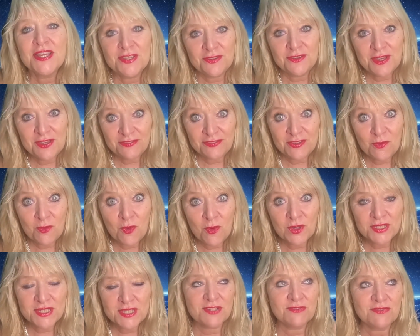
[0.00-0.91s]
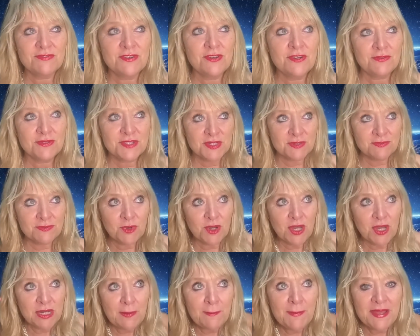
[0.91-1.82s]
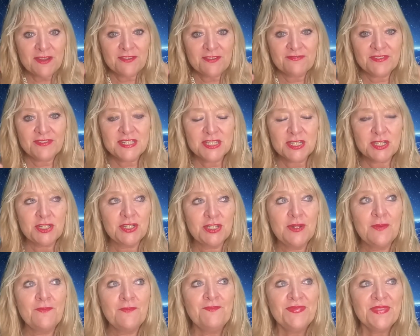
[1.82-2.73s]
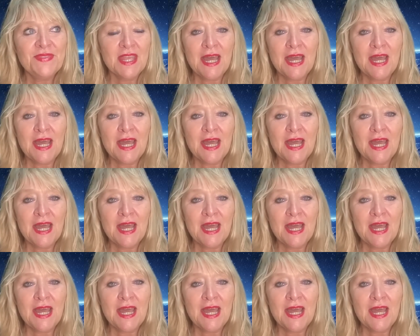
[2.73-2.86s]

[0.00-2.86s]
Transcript: you if you want to roll some more kind of metaphysical